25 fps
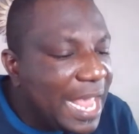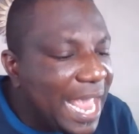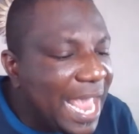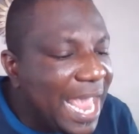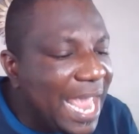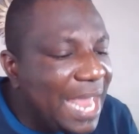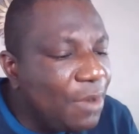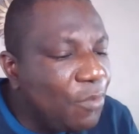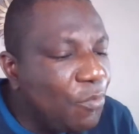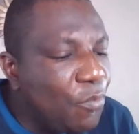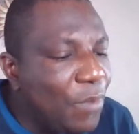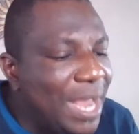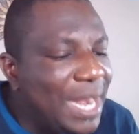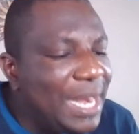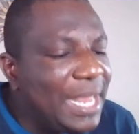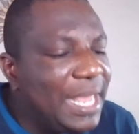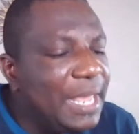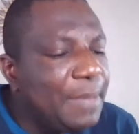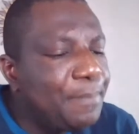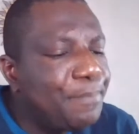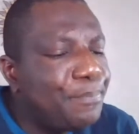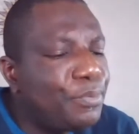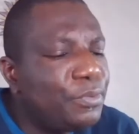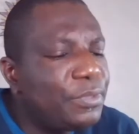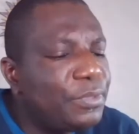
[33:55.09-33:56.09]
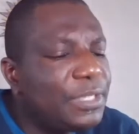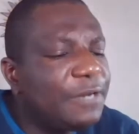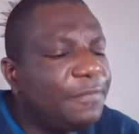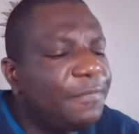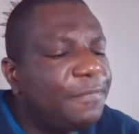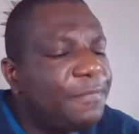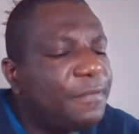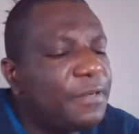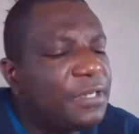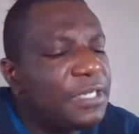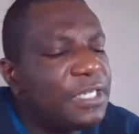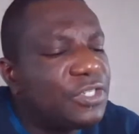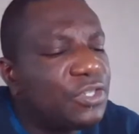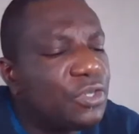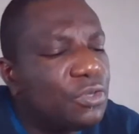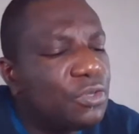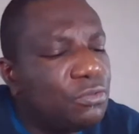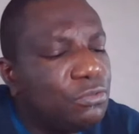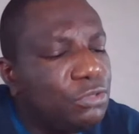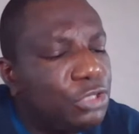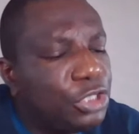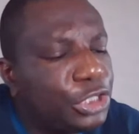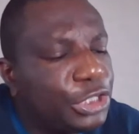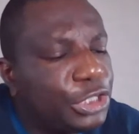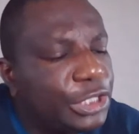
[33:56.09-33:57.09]
And when he put it for his
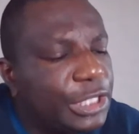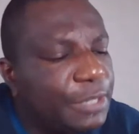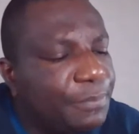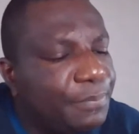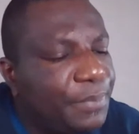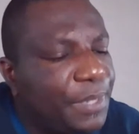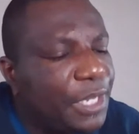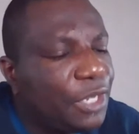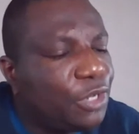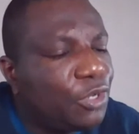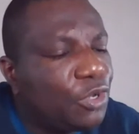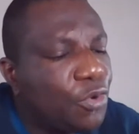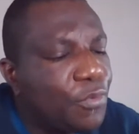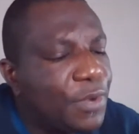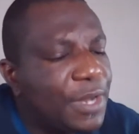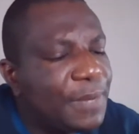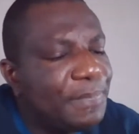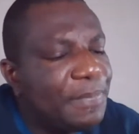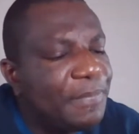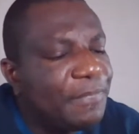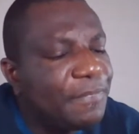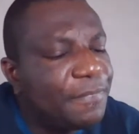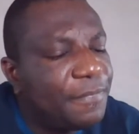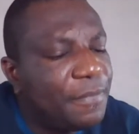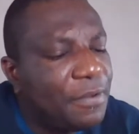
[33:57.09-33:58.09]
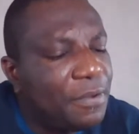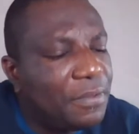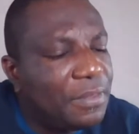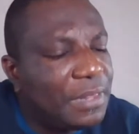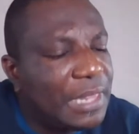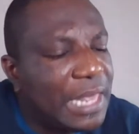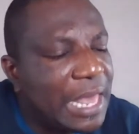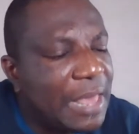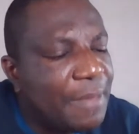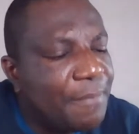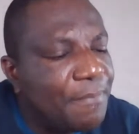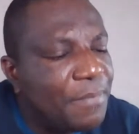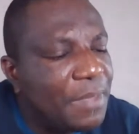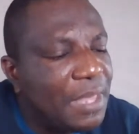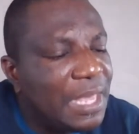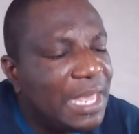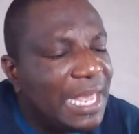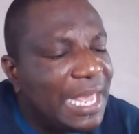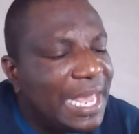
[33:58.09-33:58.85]
own sheep, he goeth before them,